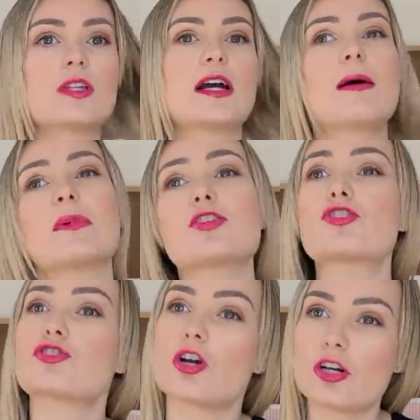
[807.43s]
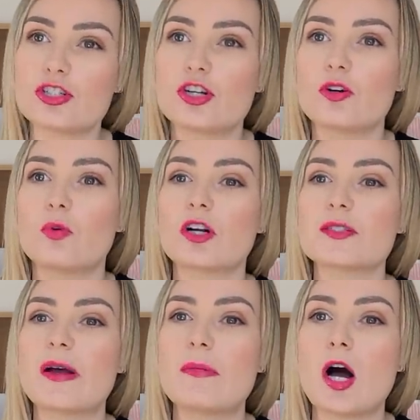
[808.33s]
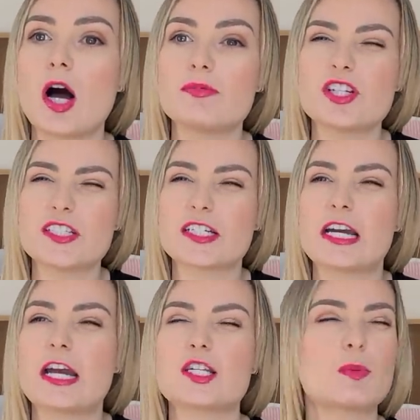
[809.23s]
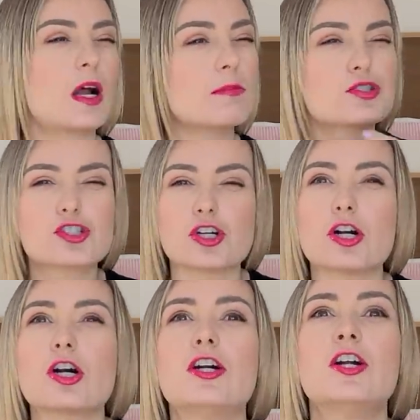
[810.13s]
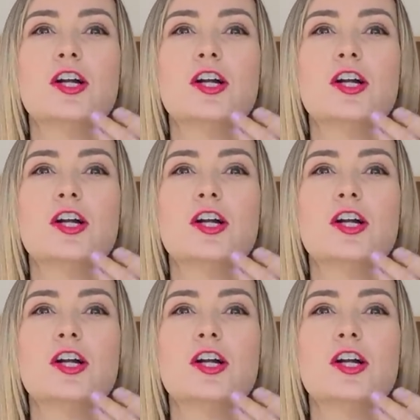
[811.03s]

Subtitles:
Like, I'm gonna start to go towards my mom just in case, but I'm sure